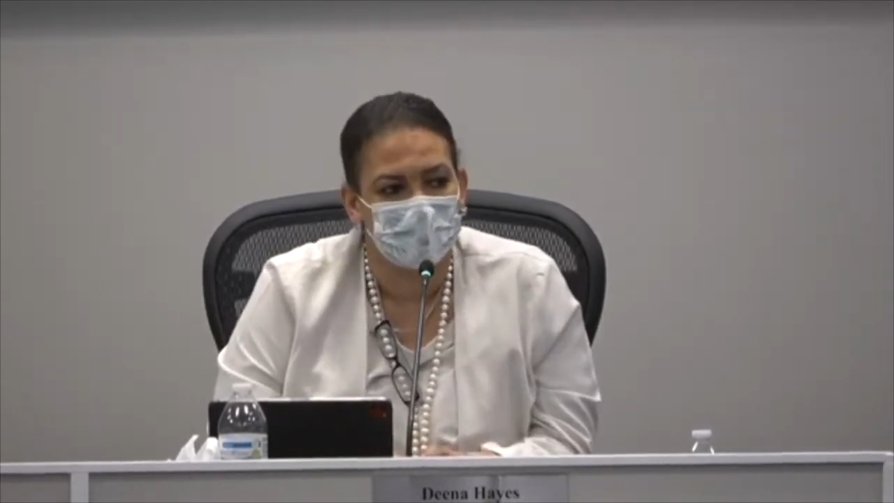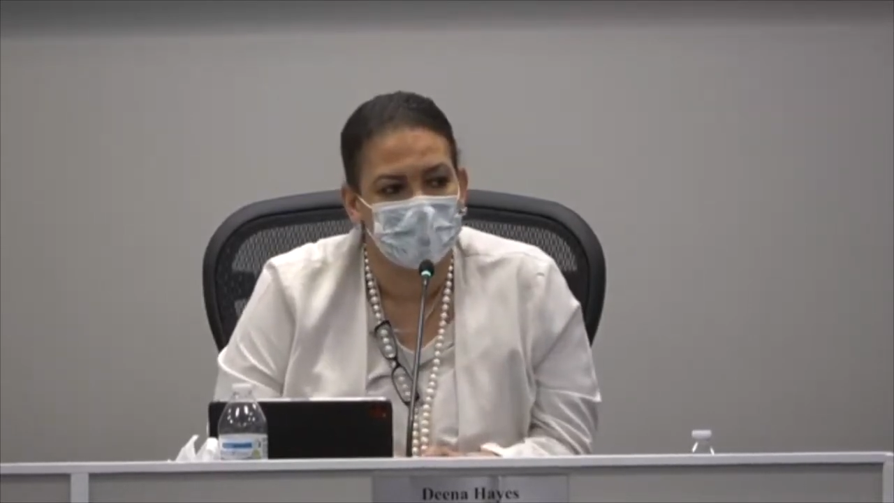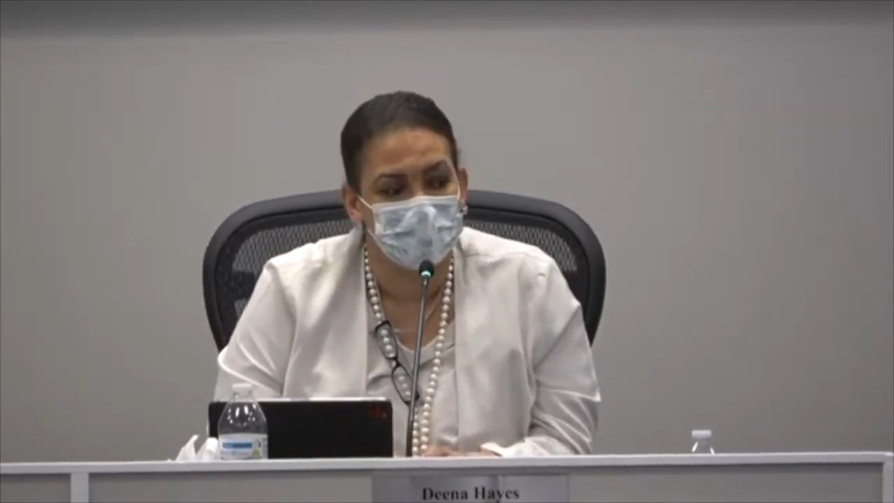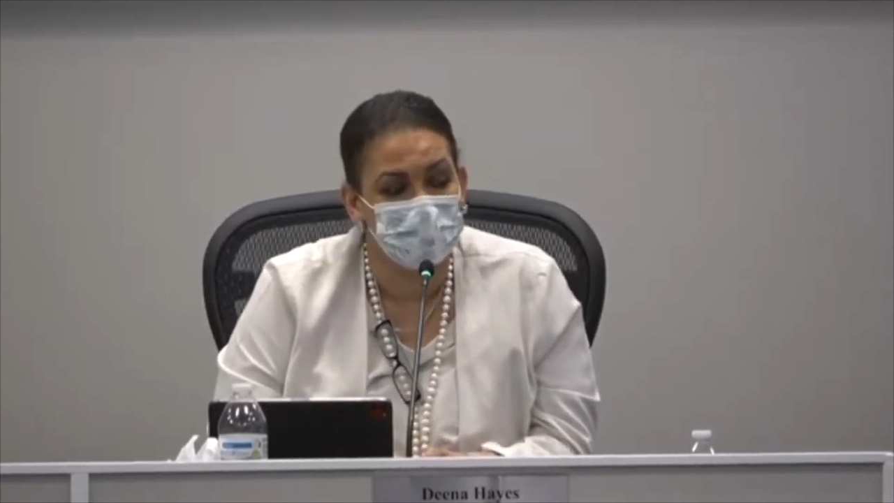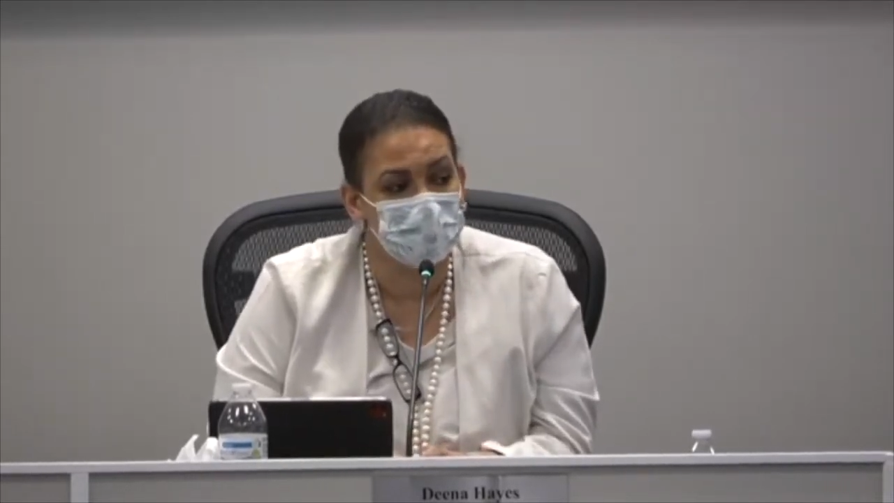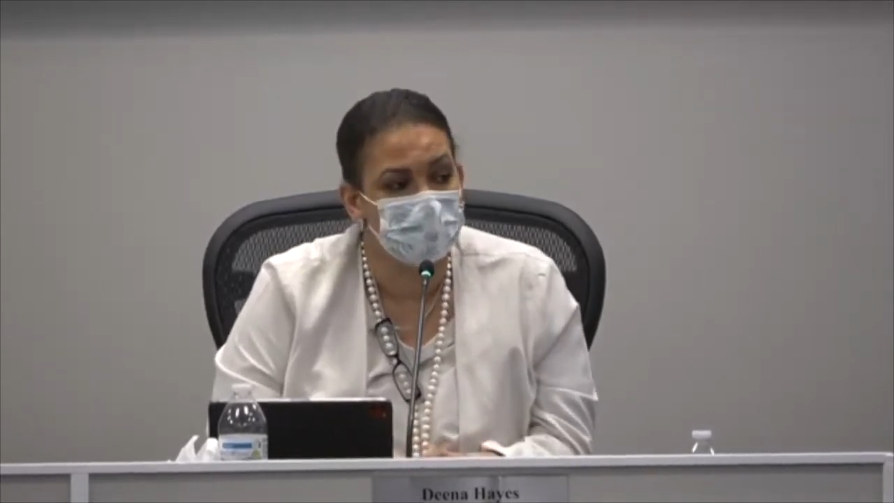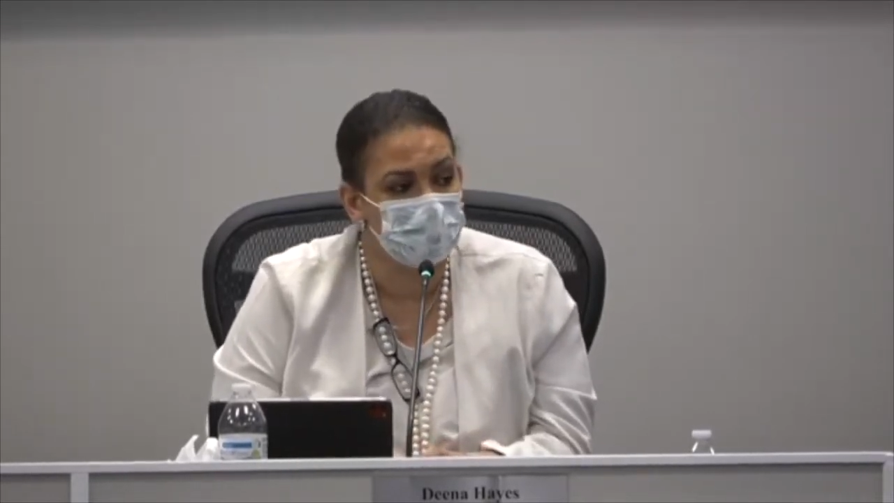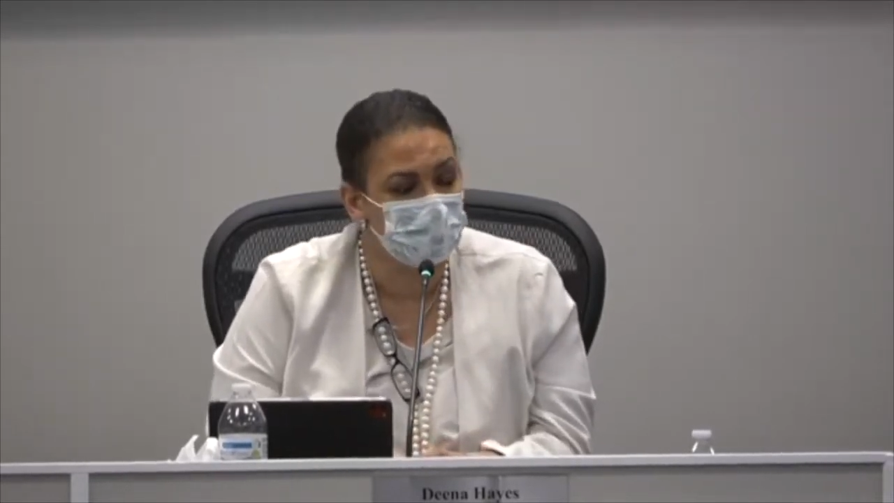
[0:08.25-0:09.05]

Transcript: This is the North